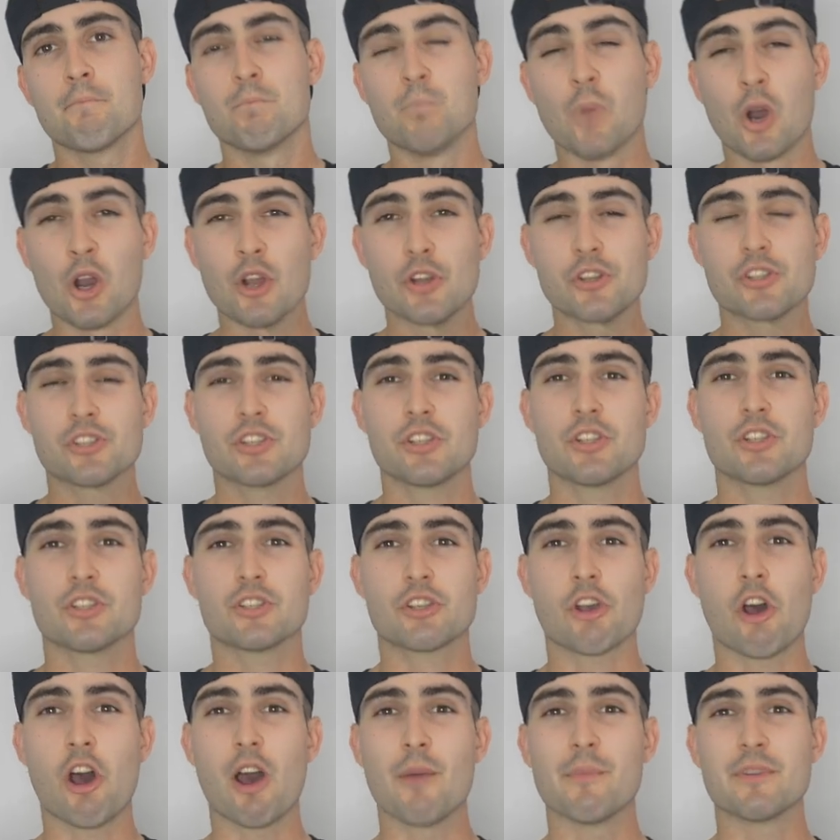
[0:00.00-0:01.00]
most of the
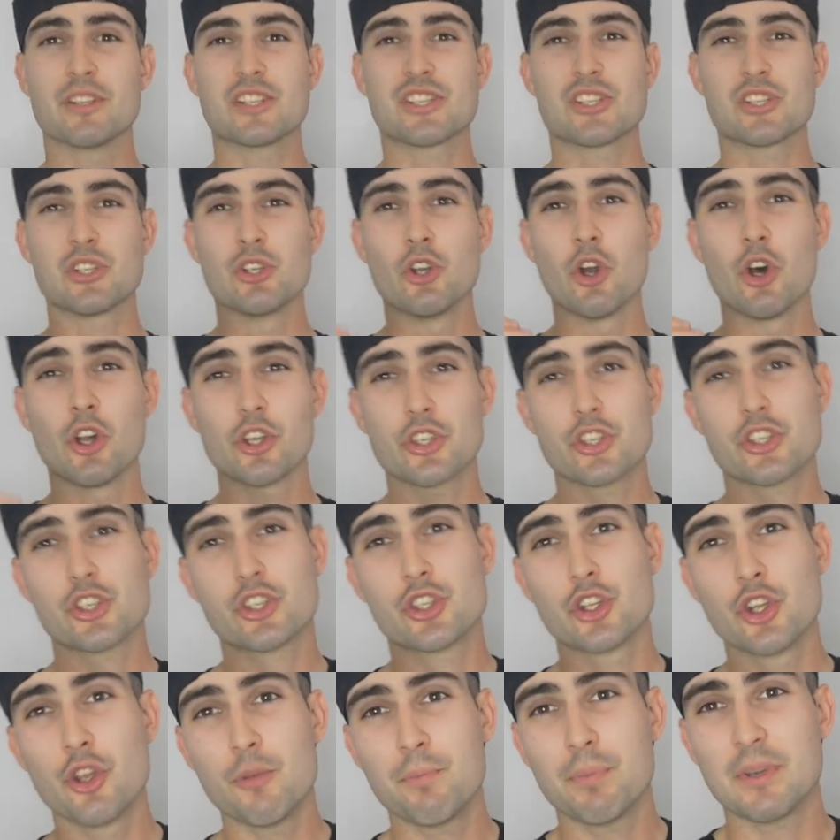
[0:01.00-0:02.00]
time. It's not
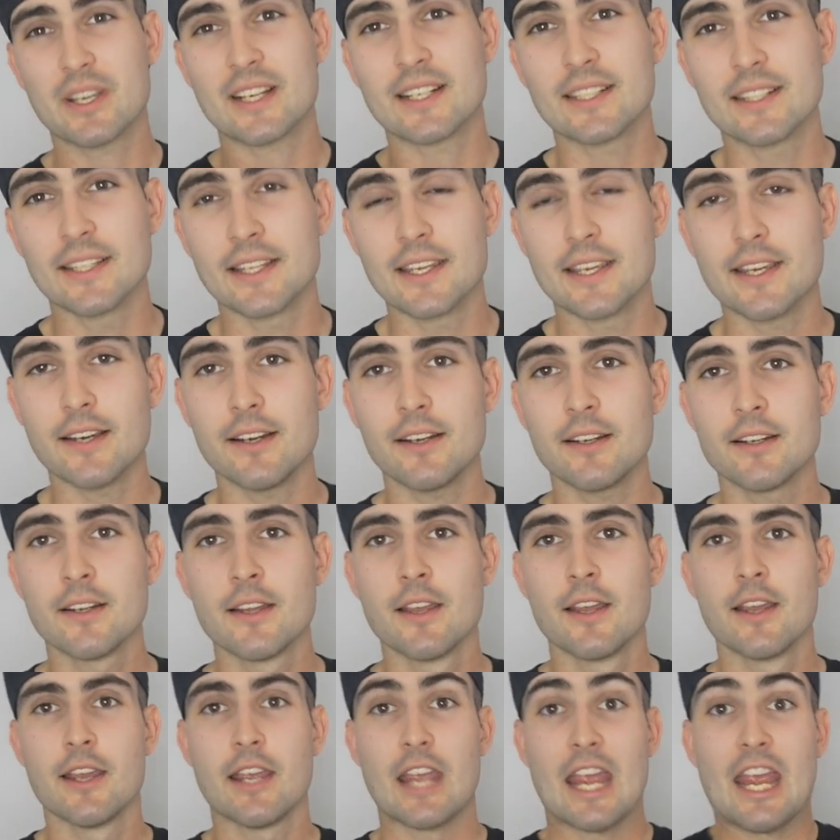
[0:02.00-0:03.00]
super clear
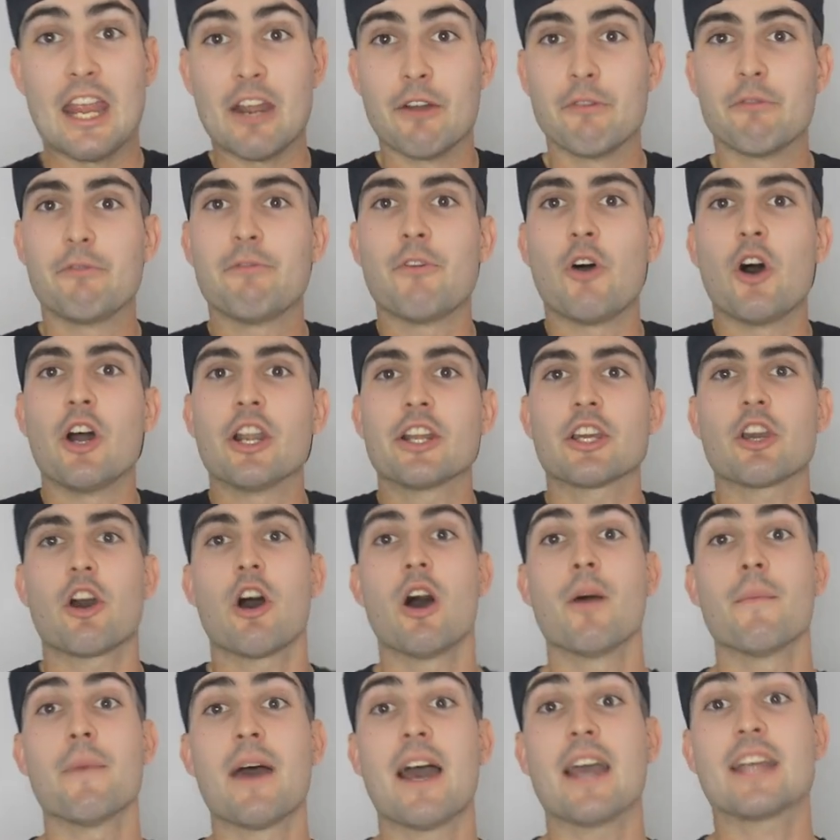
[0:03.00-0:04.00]
and I'm finding
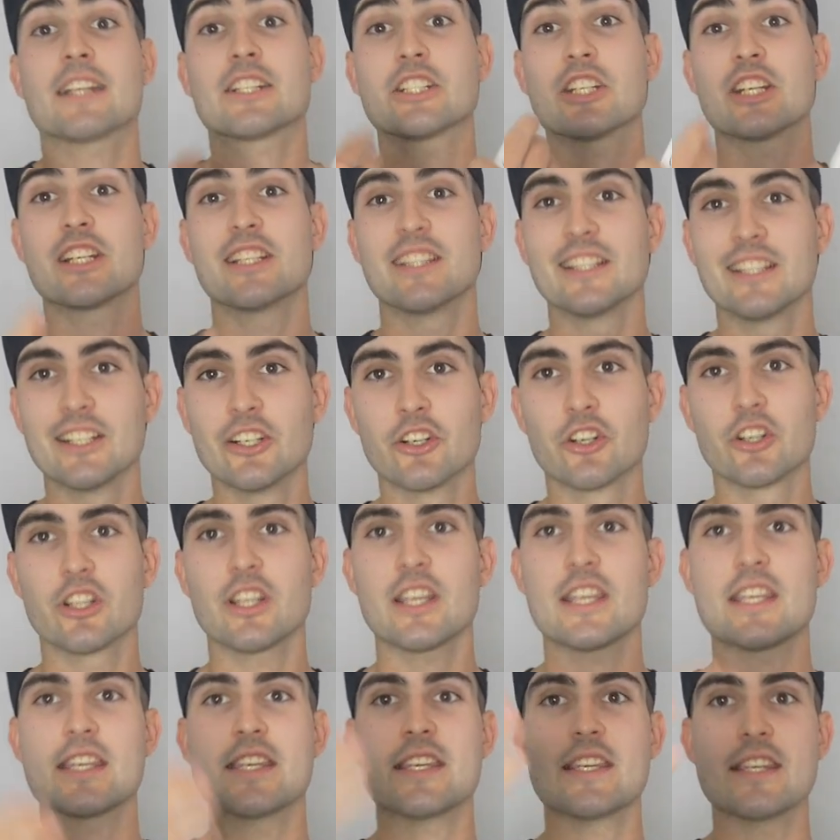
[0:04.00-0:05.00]
I'm actually
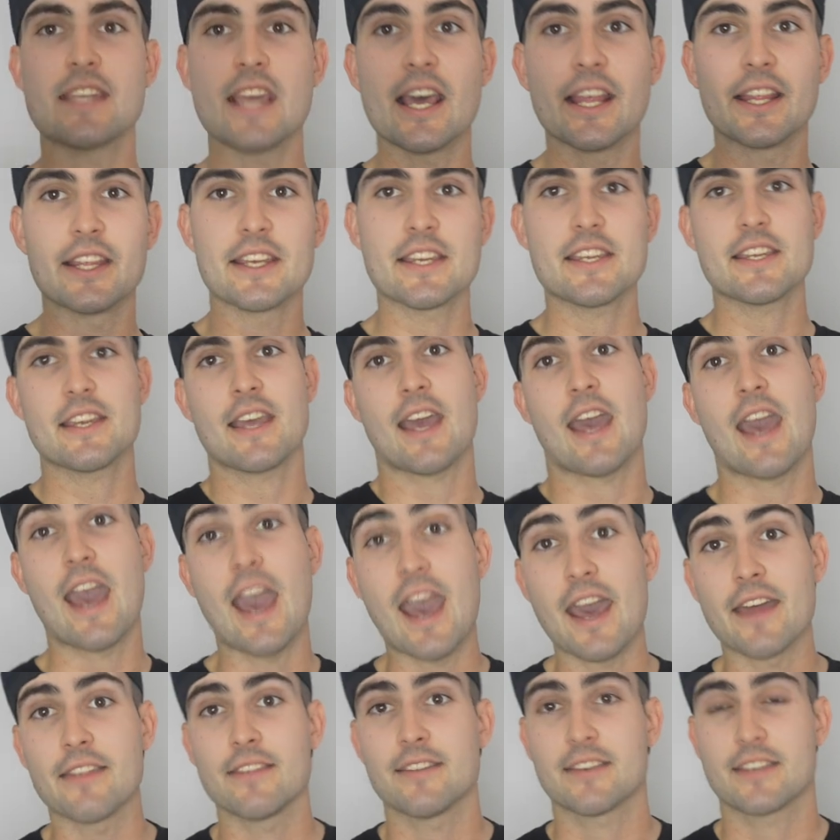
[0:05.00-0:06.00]
literally yelling
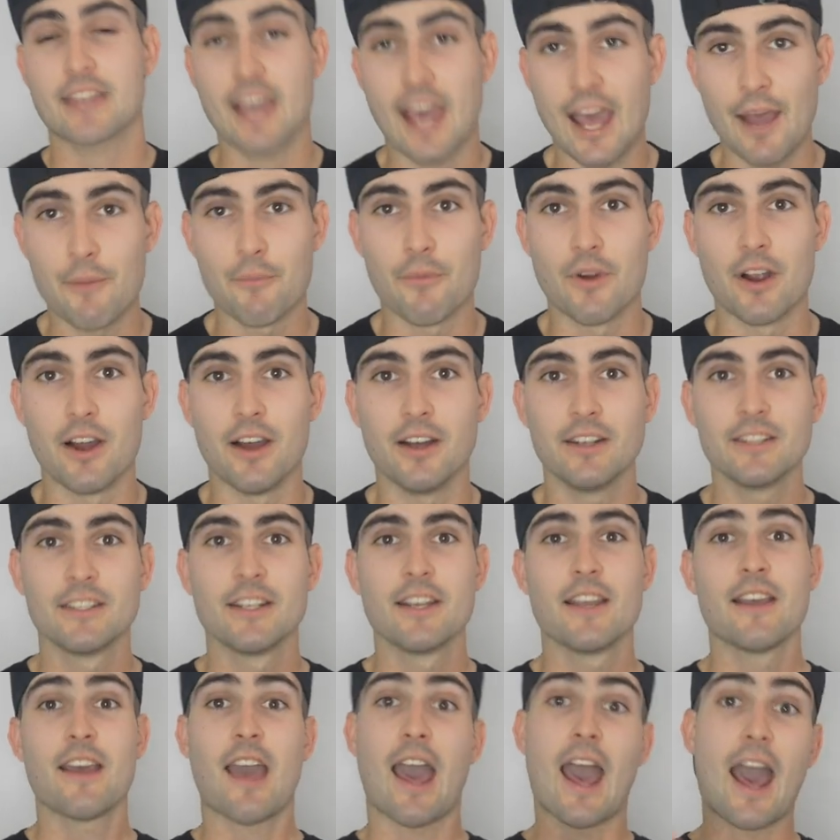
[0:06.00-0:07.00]
at the camera
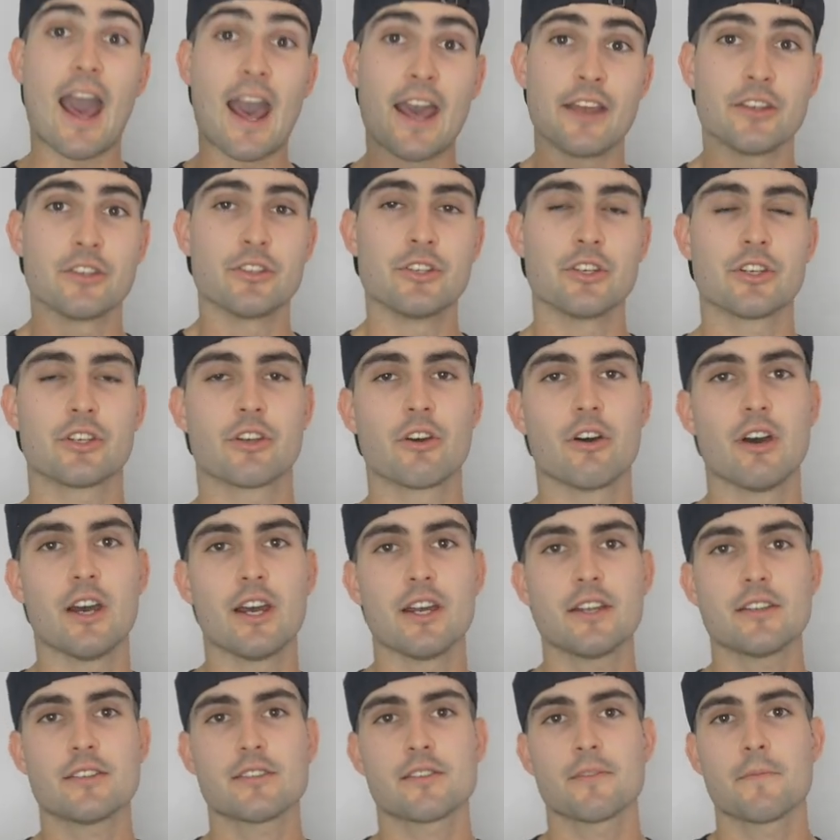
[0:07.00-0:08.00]
at you
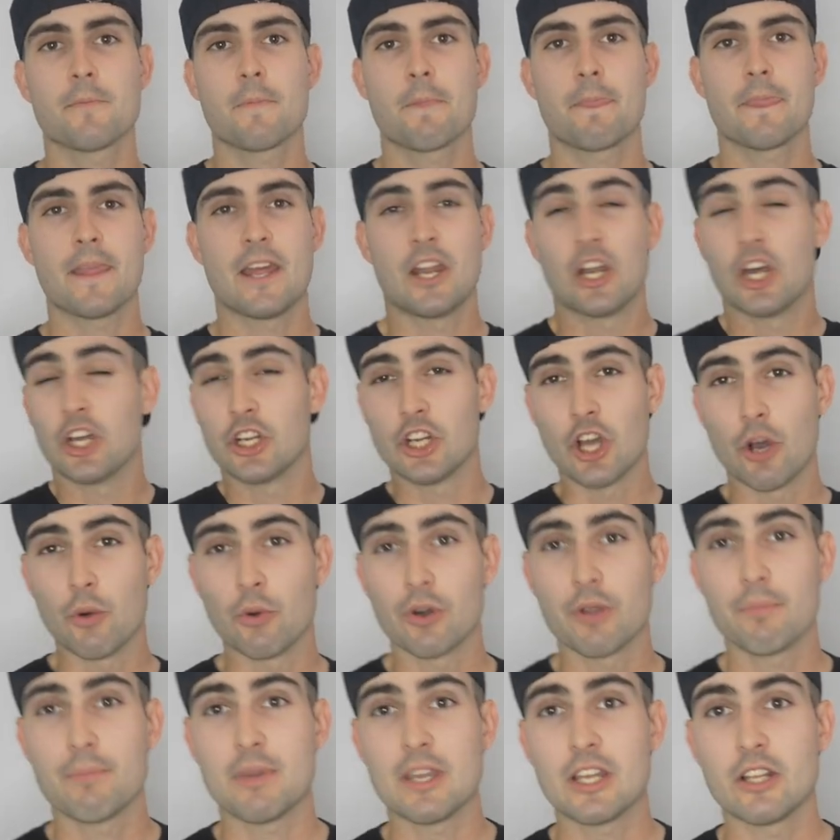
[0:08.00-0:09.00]
guys and I don't
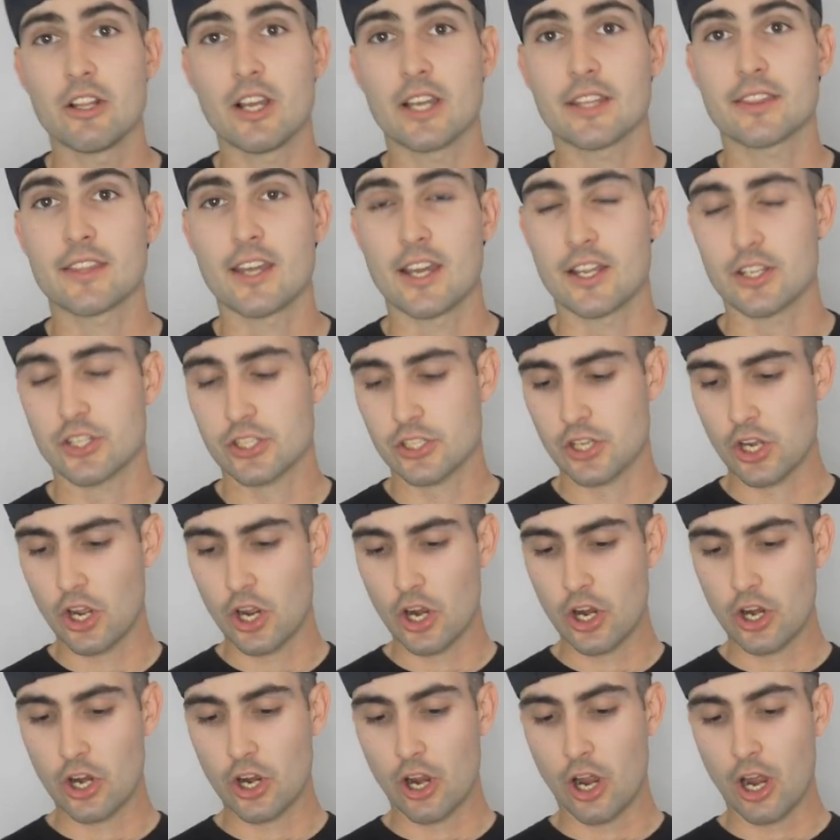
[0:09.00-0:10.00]
want to be like that. So
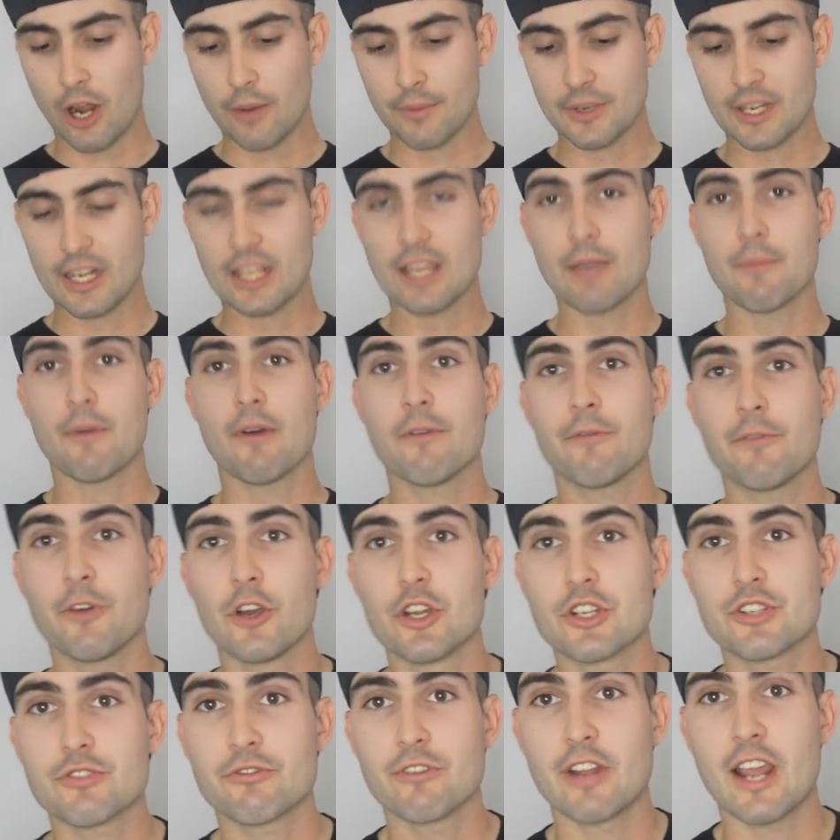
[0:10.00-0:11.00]
I'm going to get my
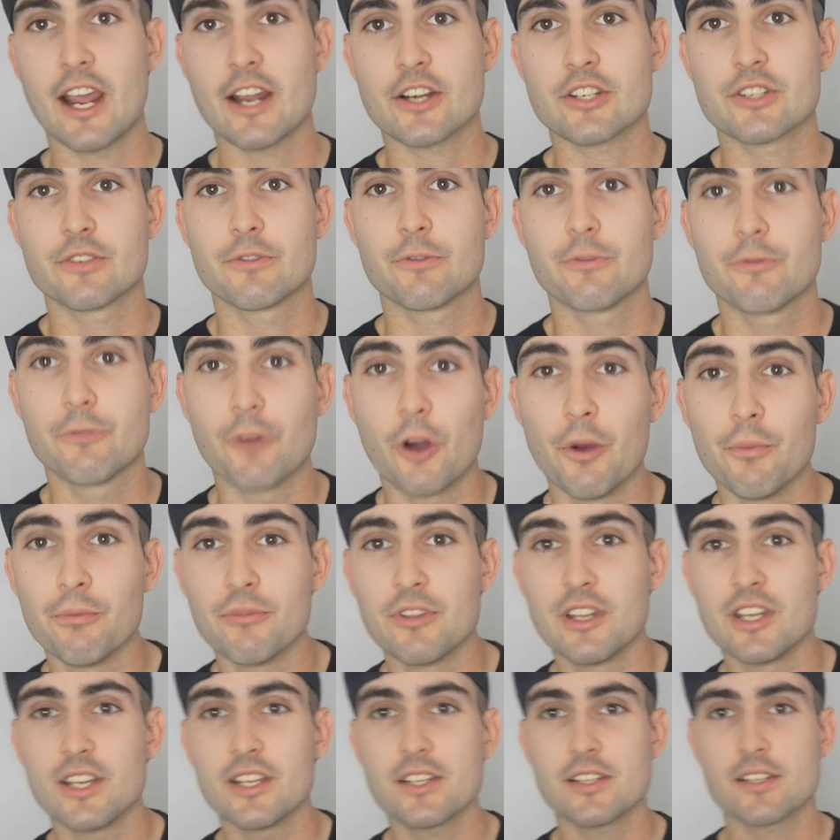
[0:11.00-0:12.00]
first reaction from
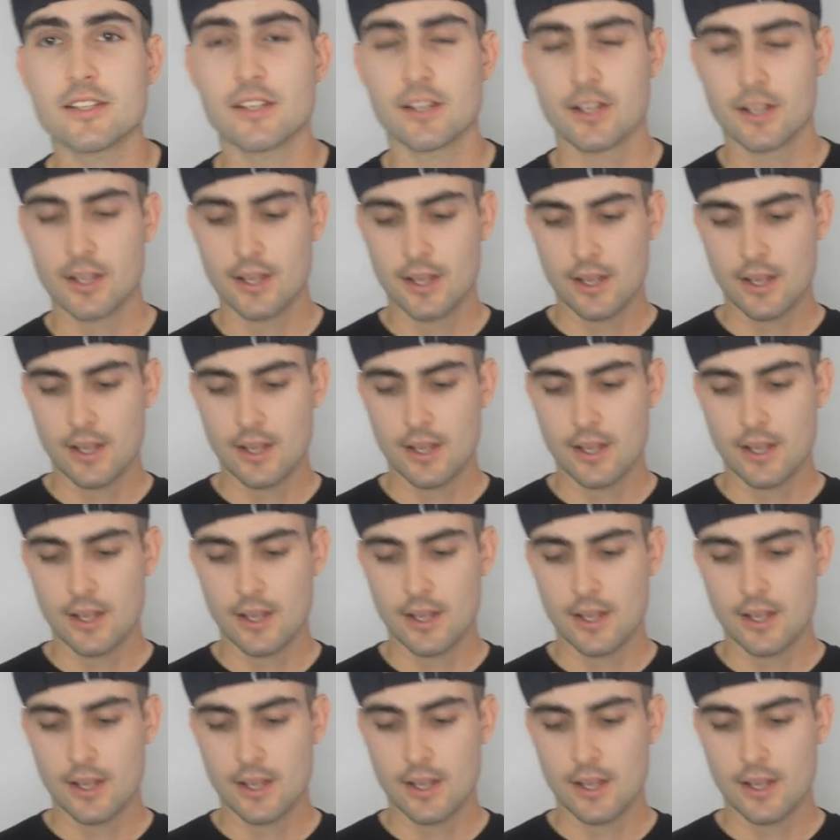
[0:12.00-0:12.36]
this.